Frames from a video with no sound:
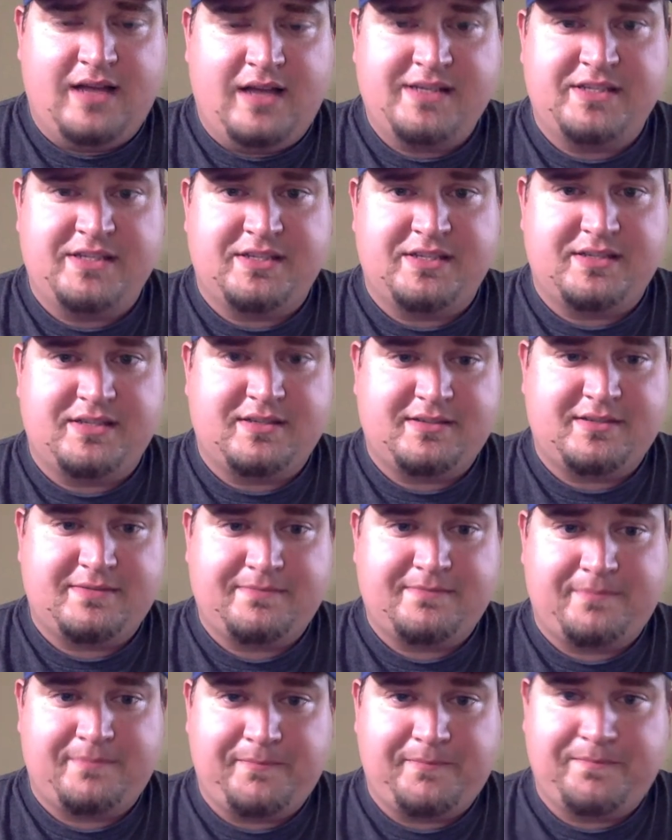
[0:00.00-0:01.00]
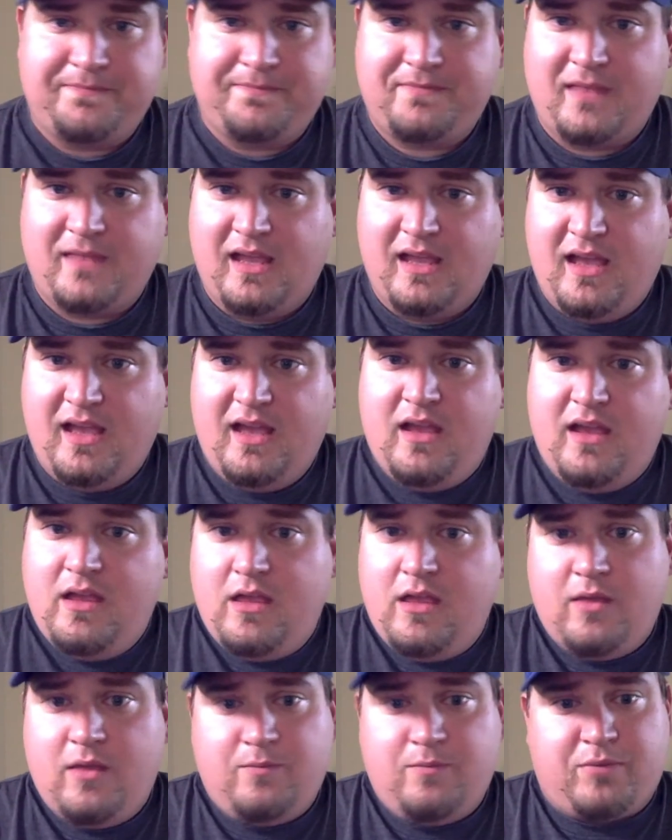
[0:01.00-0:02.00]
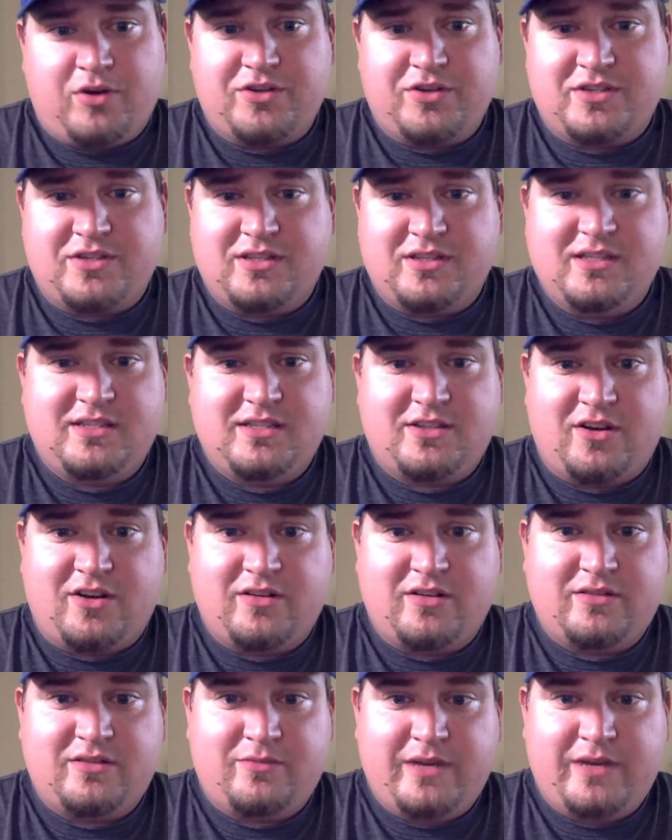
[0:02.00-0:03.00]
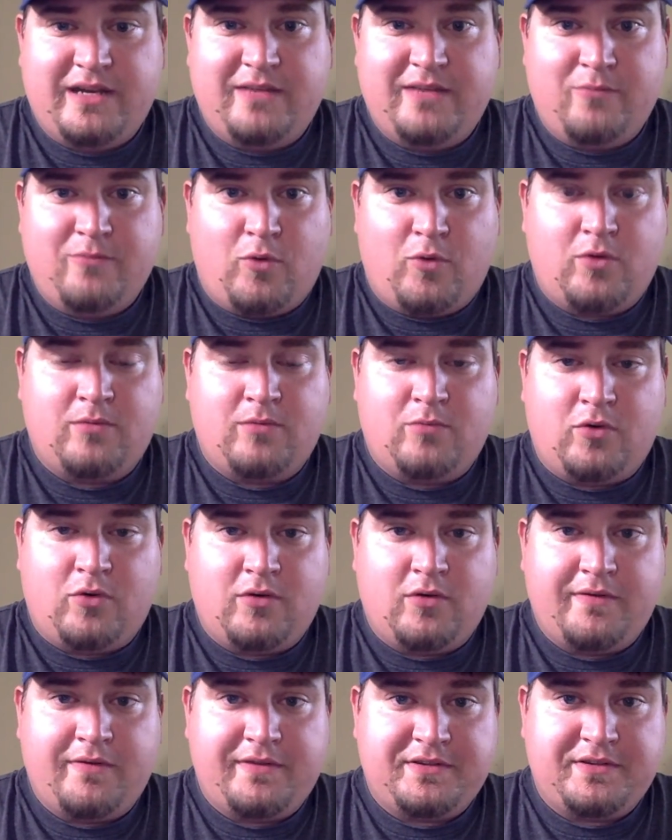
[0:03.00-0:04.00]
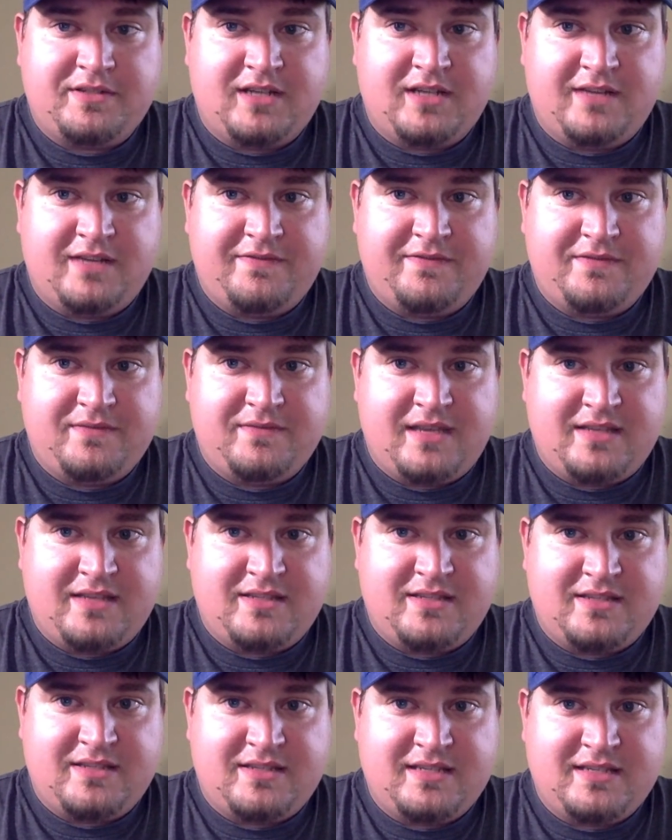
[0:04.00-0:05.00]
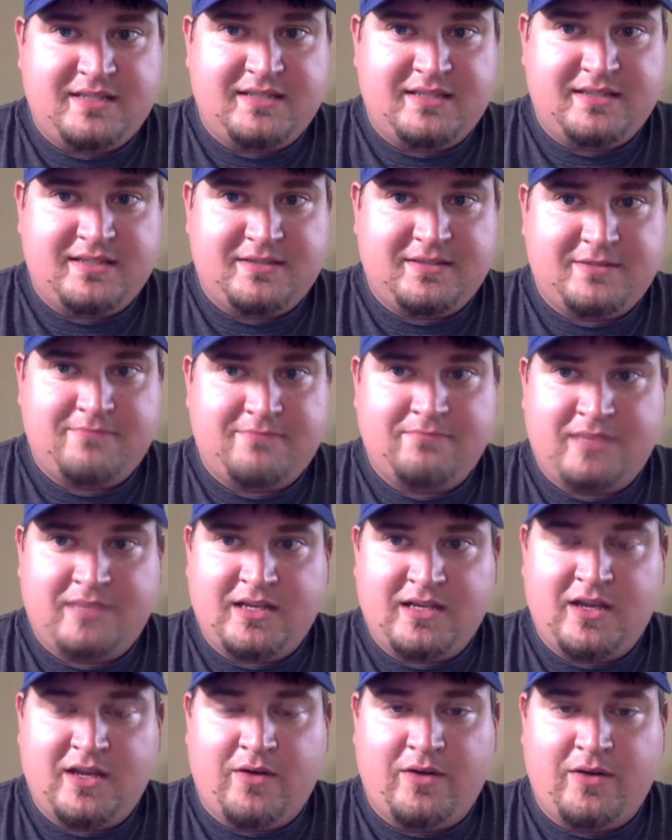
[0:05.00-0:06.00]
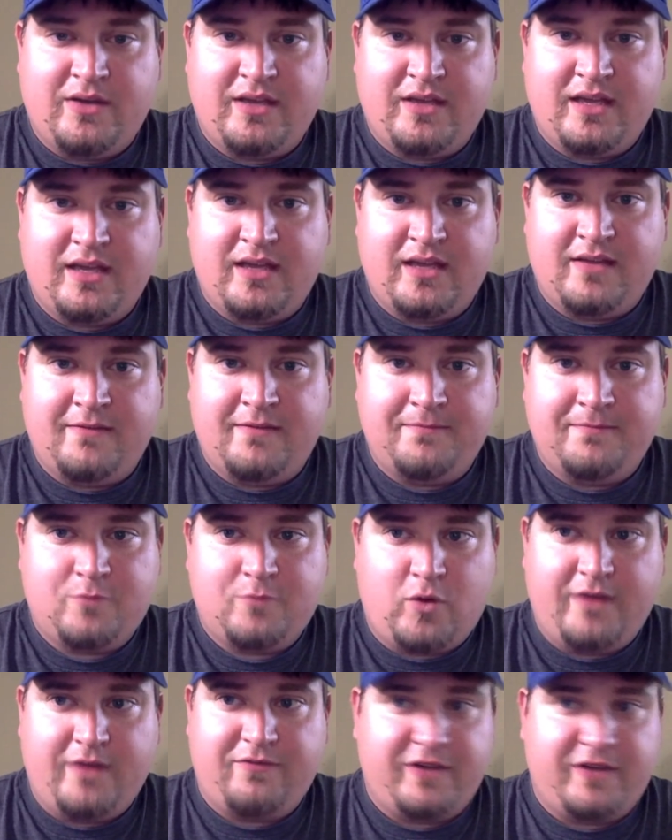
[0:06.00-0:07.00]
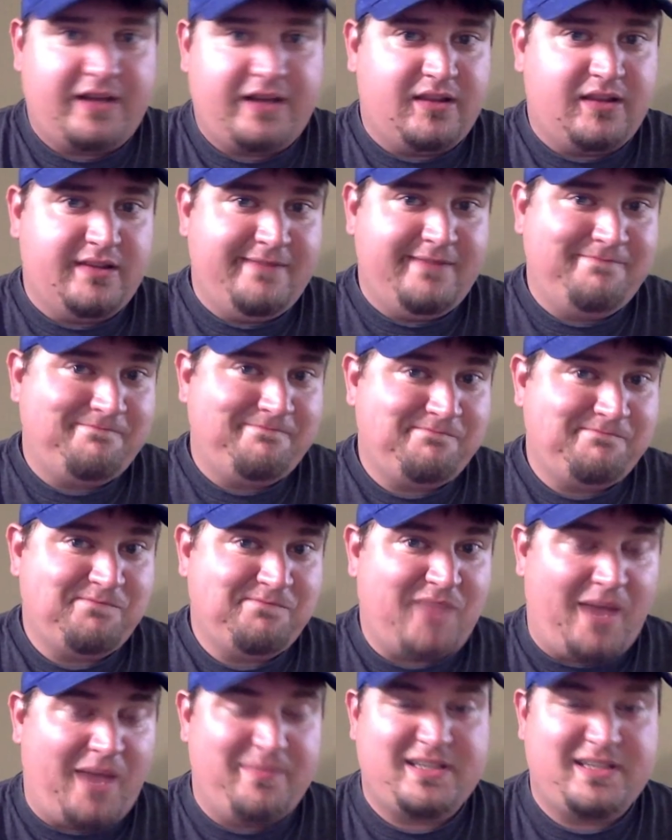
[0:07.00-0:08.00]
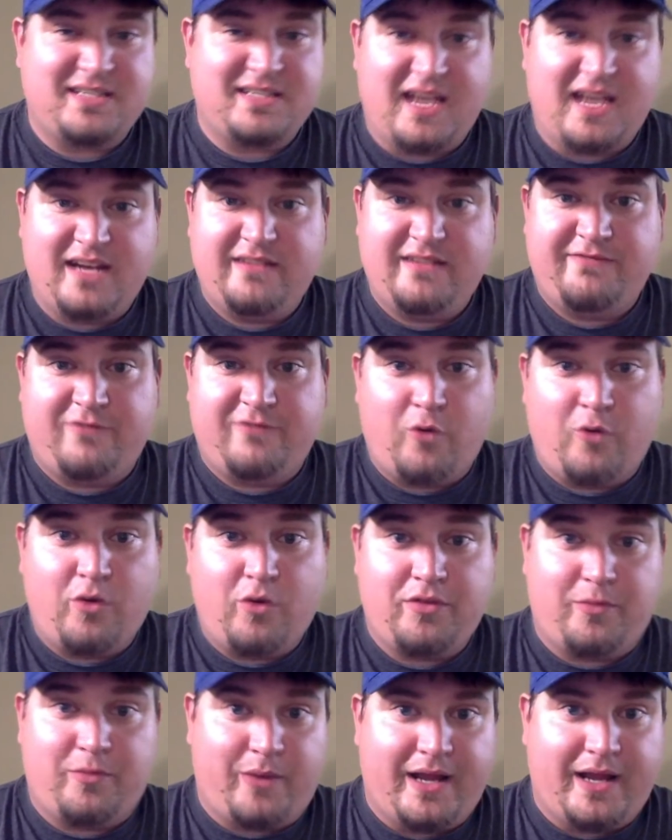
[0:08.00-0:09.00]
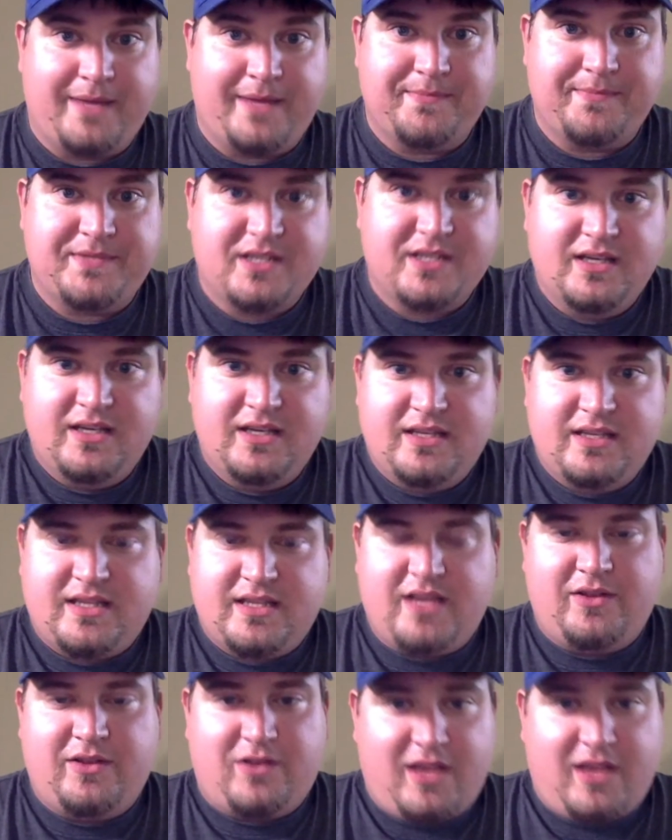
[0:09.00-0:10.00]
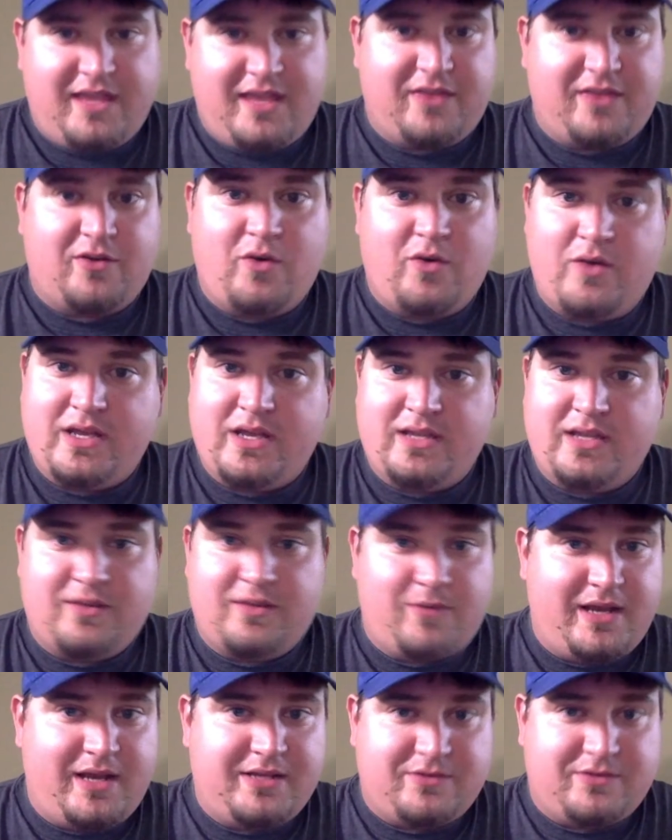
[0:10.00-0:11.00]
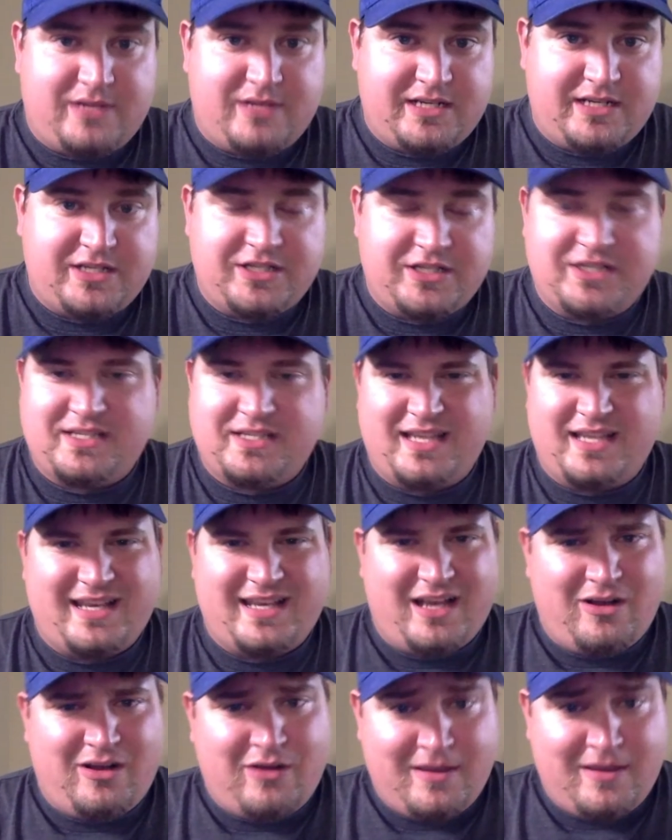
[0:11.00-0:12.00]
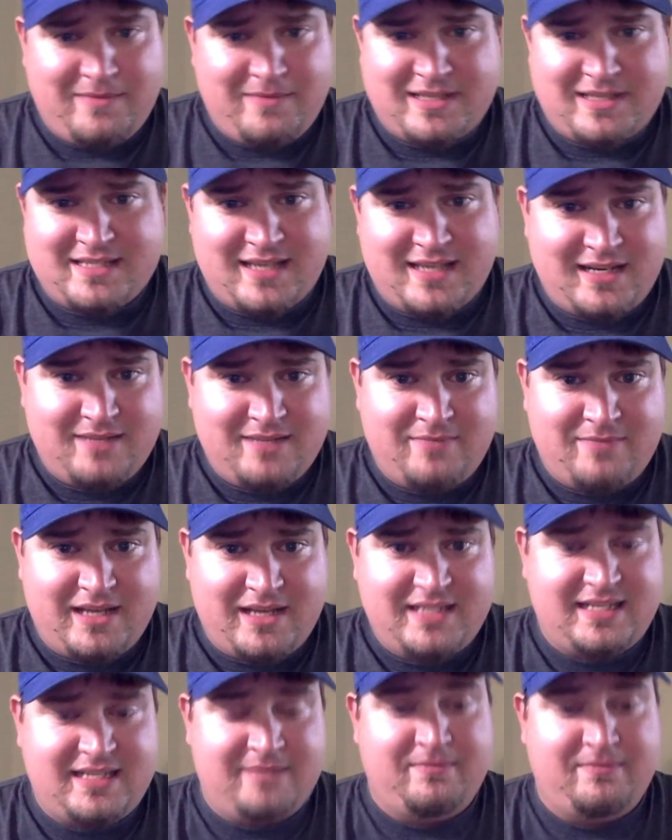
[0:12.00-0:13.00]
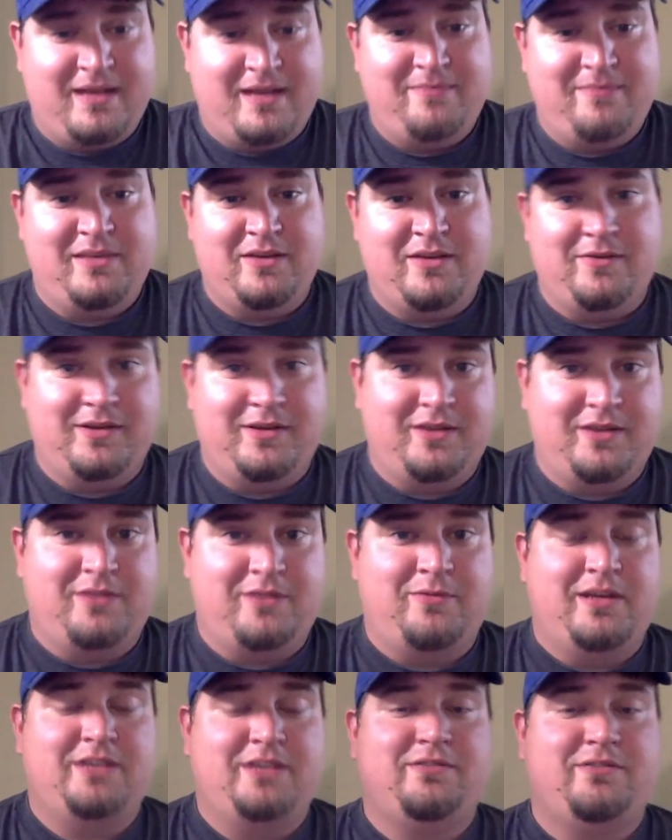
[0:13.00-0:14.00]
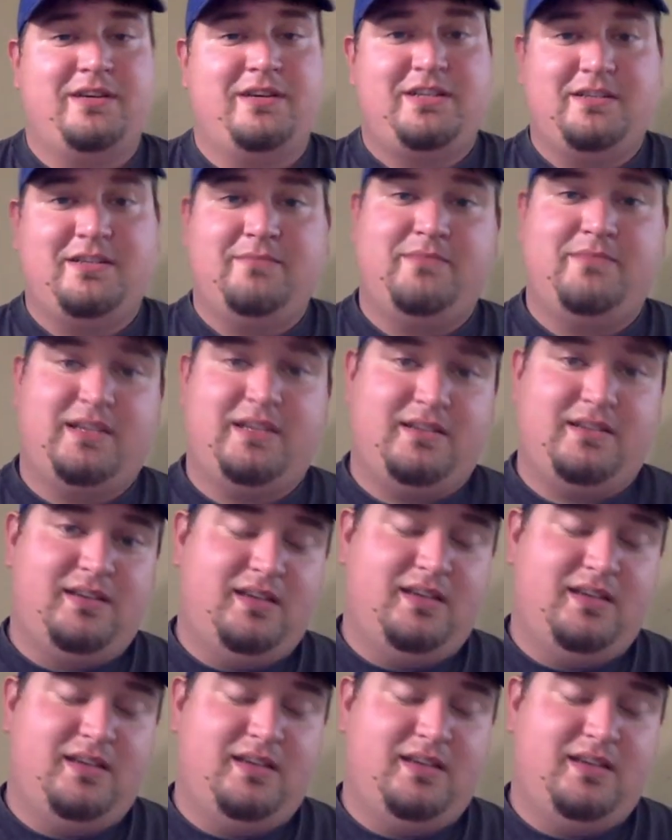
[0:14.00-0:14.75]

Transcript: just personally started reading more and more of their stuff as the season's been going, and quite frankly, I'm excited for the Rams. They look like they're going in the right direction, just like how I'm excited my team might be going in the right direction, but